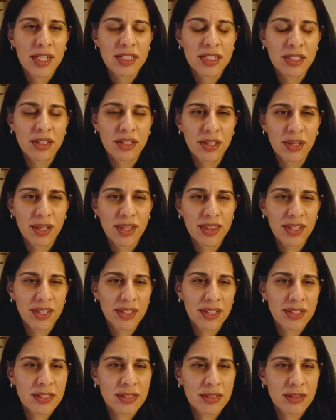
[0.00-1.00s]
So, you know, I
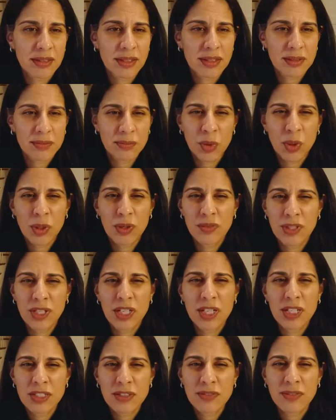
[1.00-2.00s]
think it's uh, more of
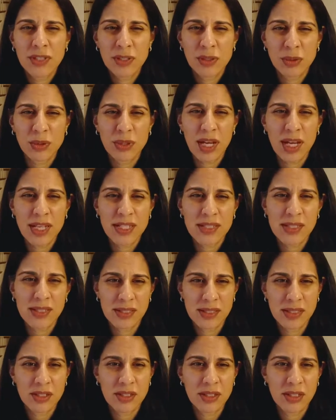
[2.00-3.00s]
an individualized
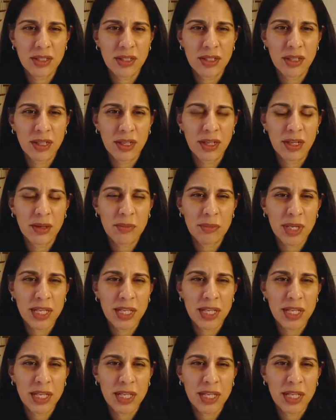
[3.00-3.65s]
decision uh,